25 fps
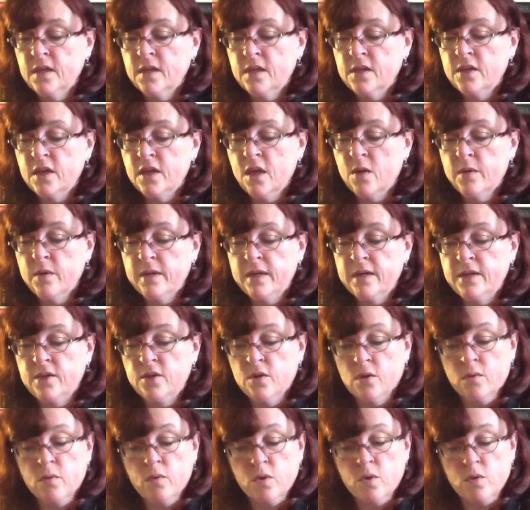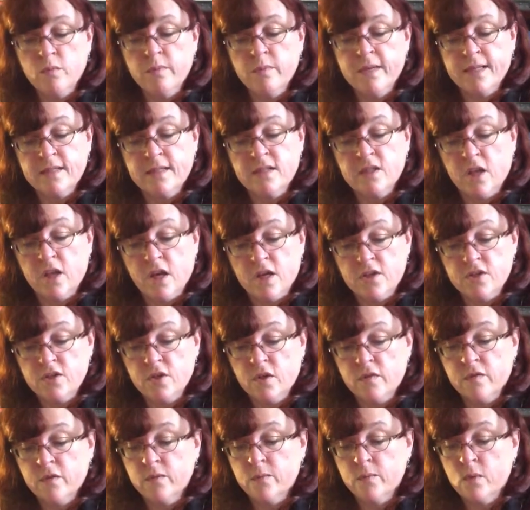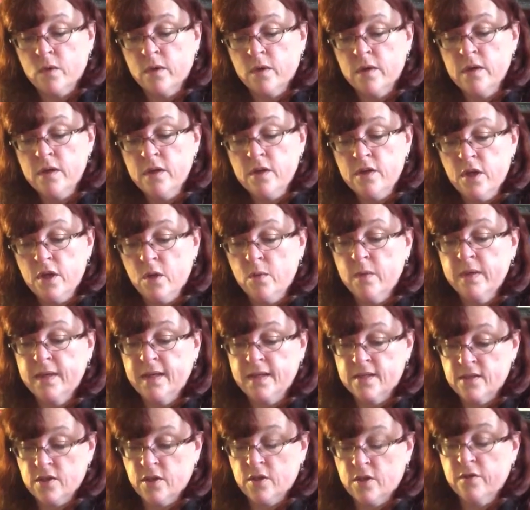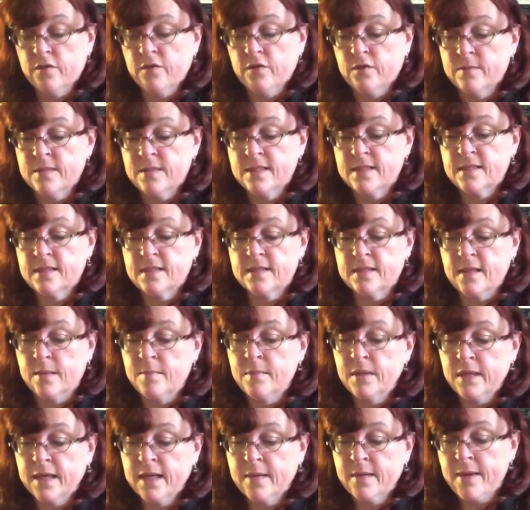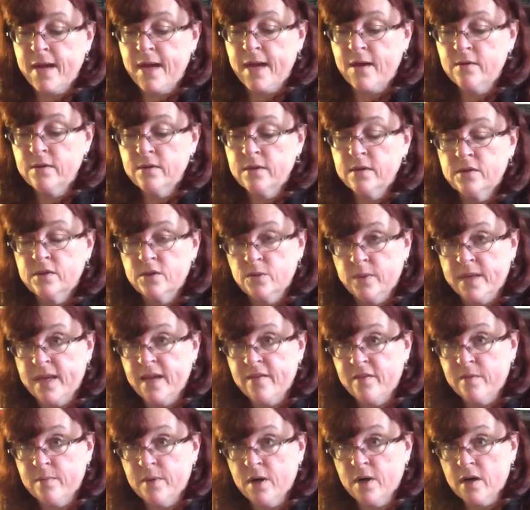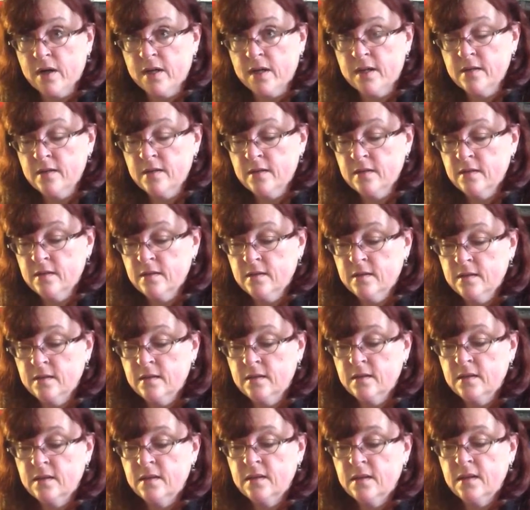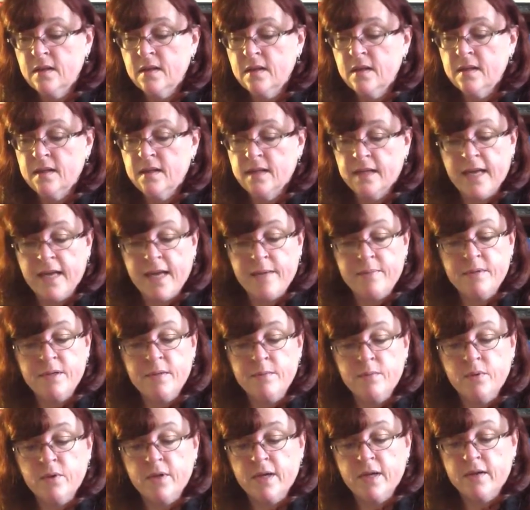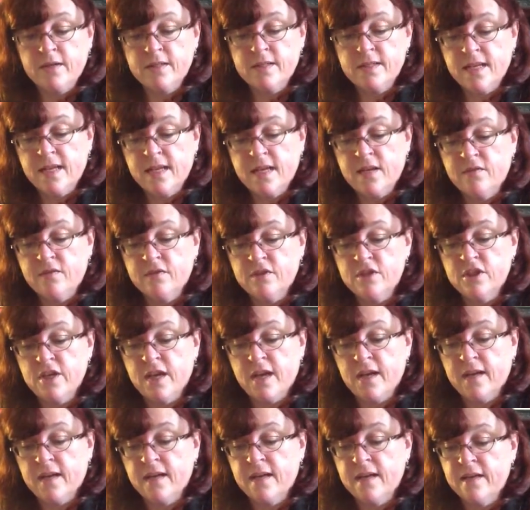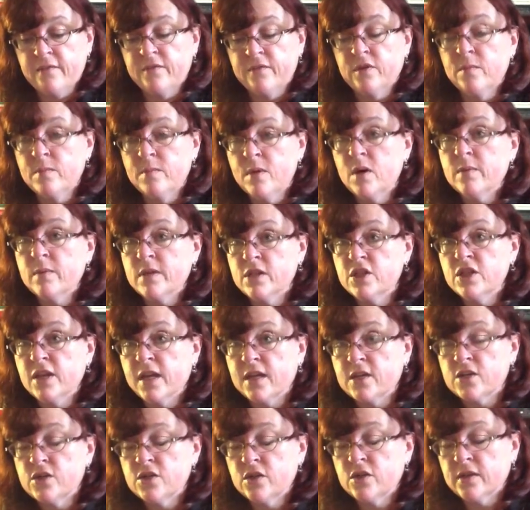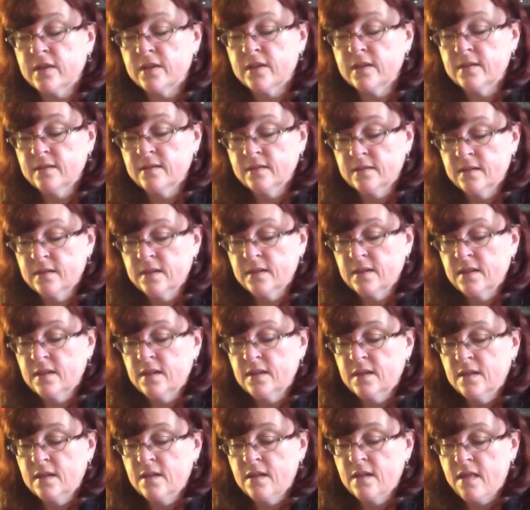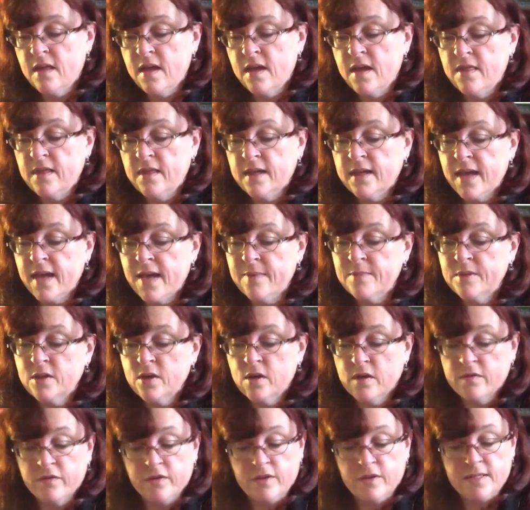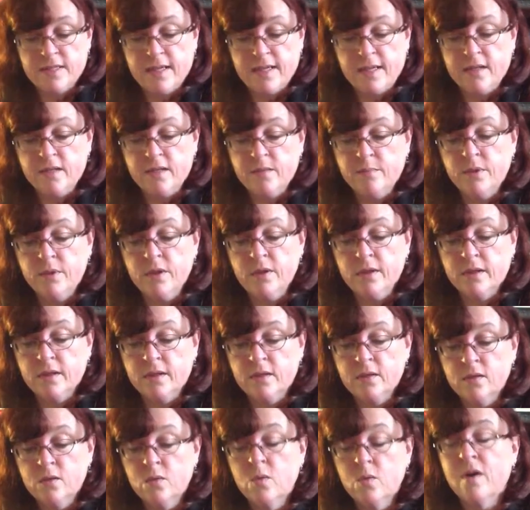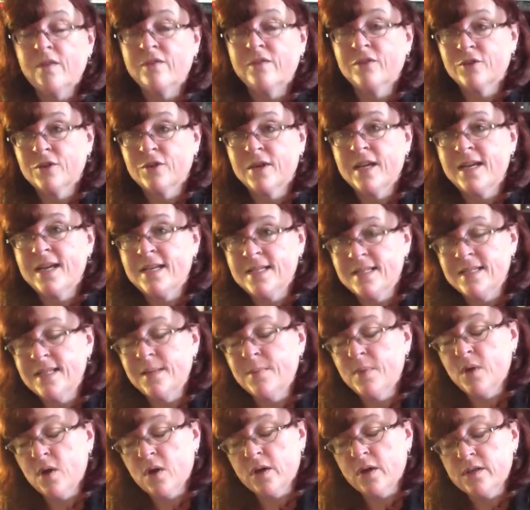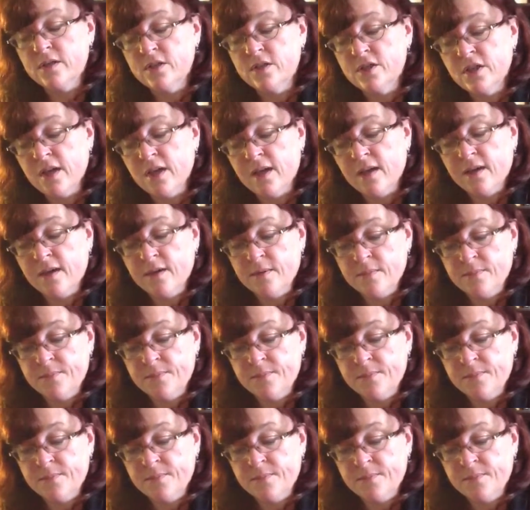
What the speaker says: No one in your room gets lost overboard. No one gets hurt from stumbling about. Do we have a bargain?" The captain put out his hand for Jack, and after a moment Jack shook it. Then the captain offered his hand to Bullett, who offered a hasty paw to shake.